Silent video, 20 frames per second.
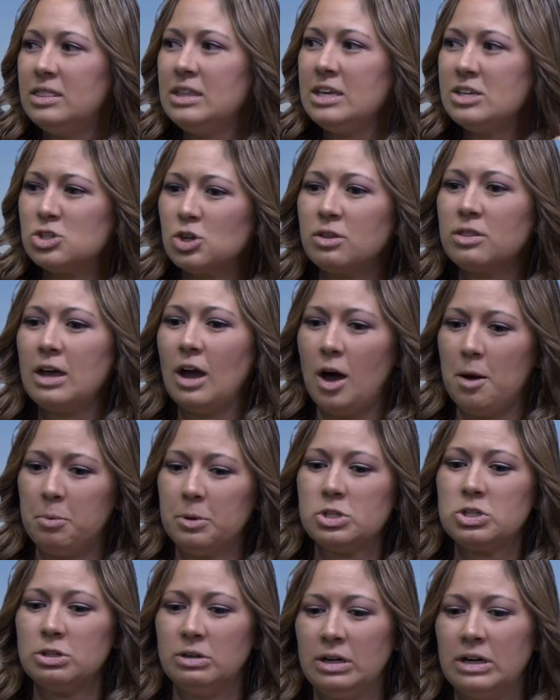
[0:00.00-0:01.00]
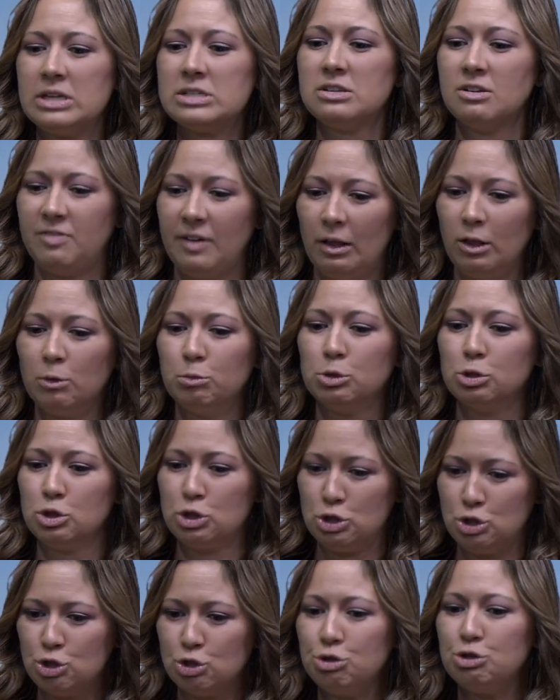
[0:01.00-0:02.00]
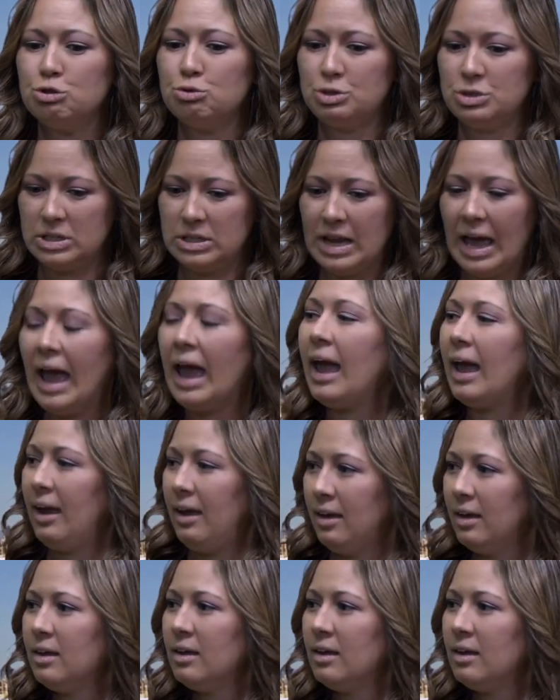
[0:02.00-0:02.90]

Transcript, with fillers: These are the opportunities available to you today.